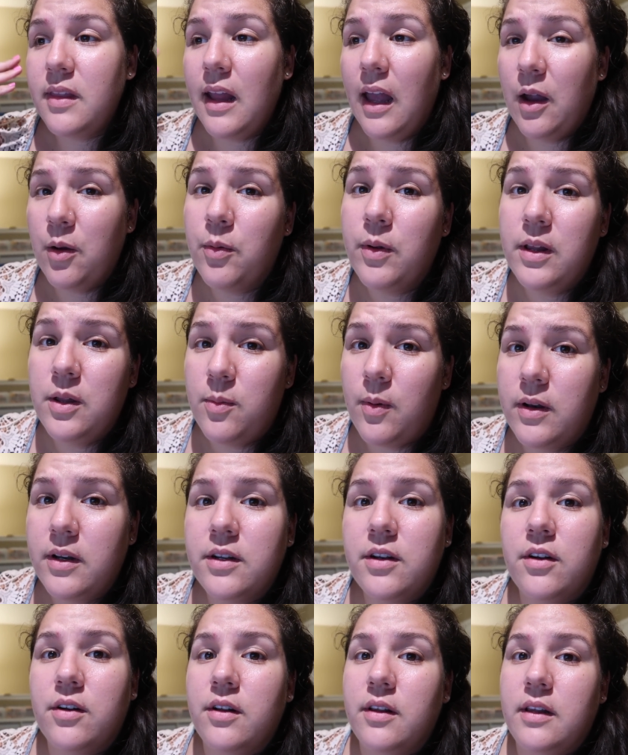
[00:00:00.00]
I really
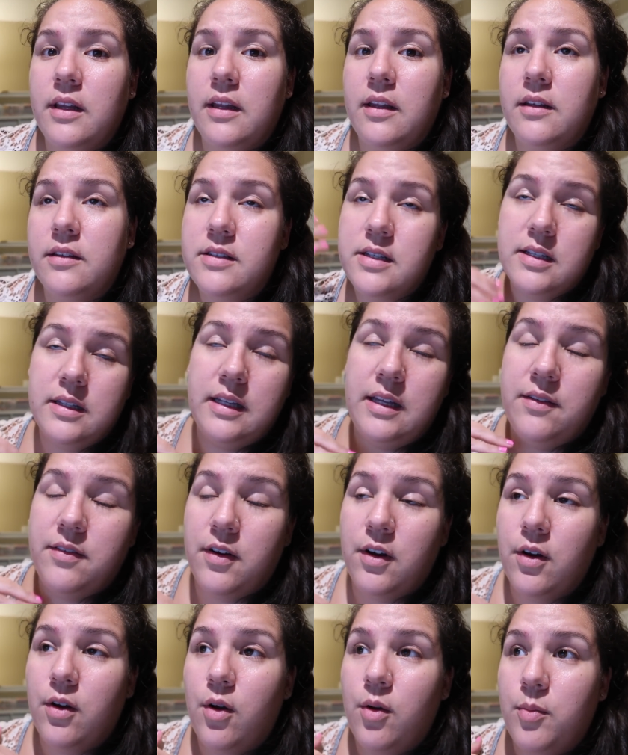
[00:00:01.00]
wanted her to le to leave
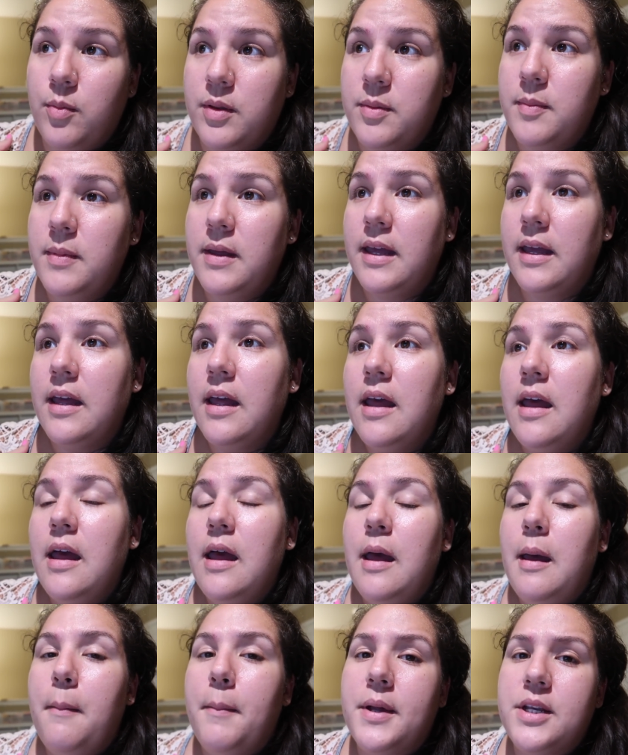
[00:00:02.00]
her home with me,
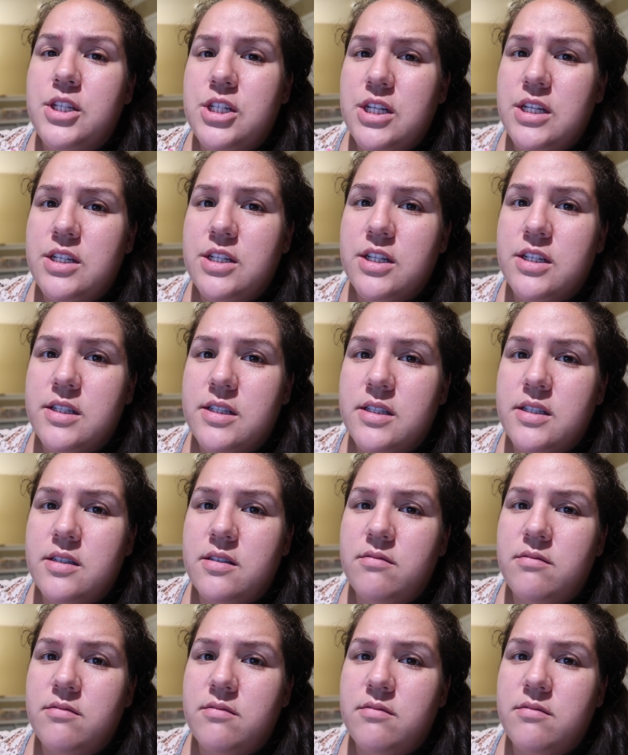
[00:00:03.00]
but she's just